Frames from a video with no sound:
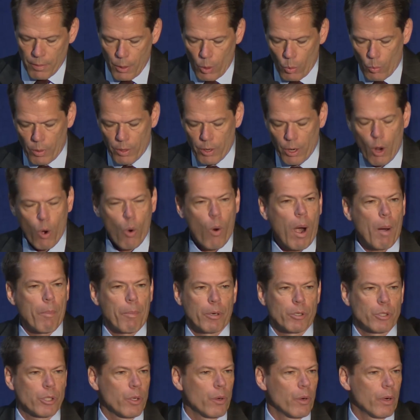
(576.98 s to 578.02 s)
there were no
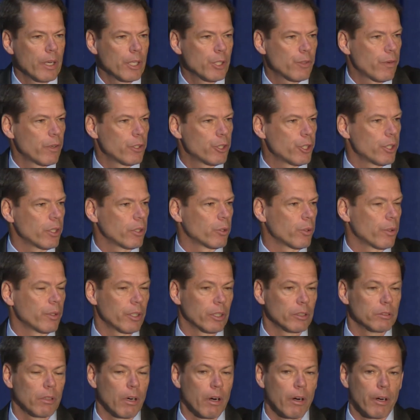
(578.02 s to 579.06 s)
opportunities for children to
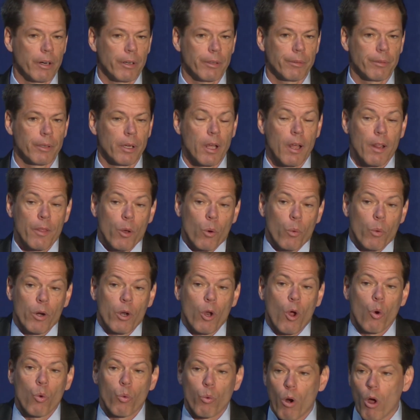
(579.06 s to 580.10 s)
learn. There were
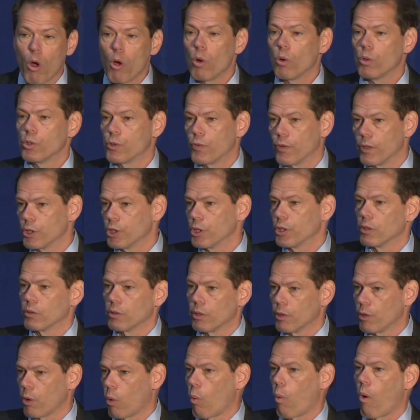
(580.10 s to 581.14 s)
no roads for
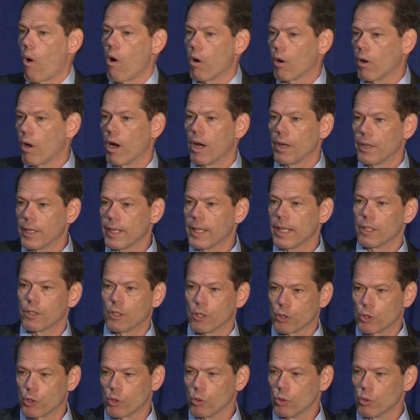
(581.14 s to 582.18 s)
children to walk on to get to
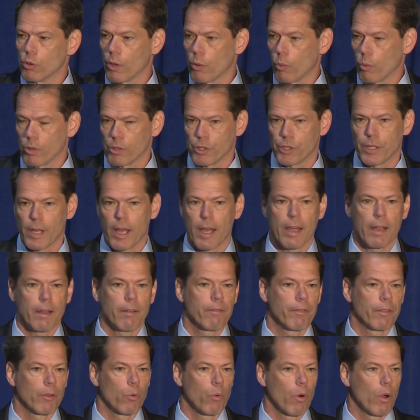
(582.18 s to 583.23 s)
school that were
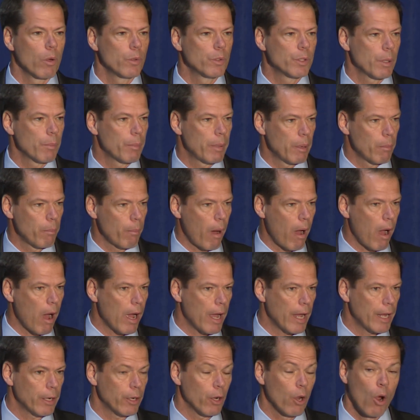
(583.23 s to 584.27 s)
safe. The roads had been
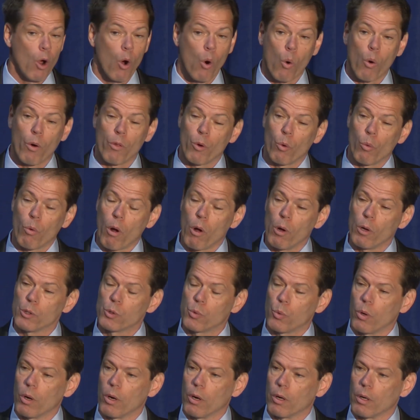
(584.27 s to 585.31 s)
mined or the roads
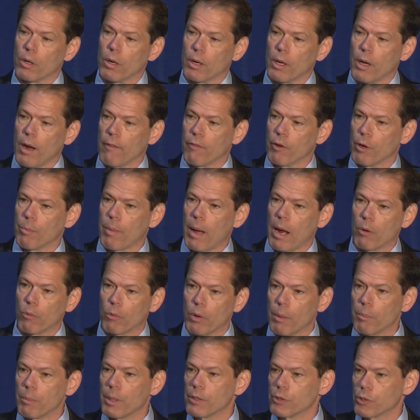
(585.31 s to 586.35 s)
were covered by
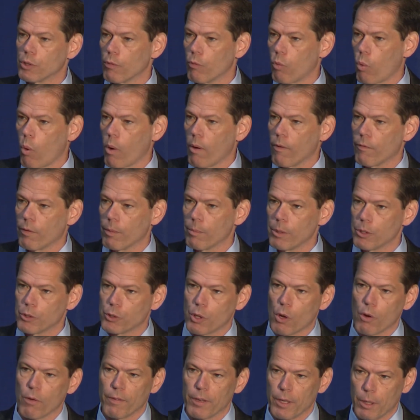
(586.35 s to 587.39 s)
remnants of war from the
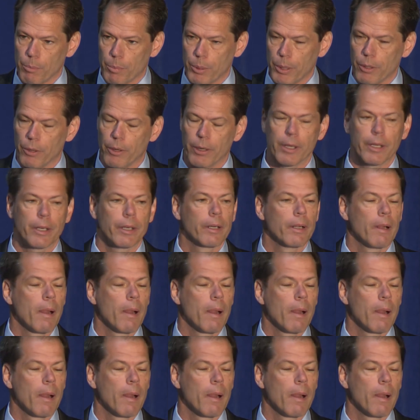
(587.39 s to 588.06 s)
Soviet period.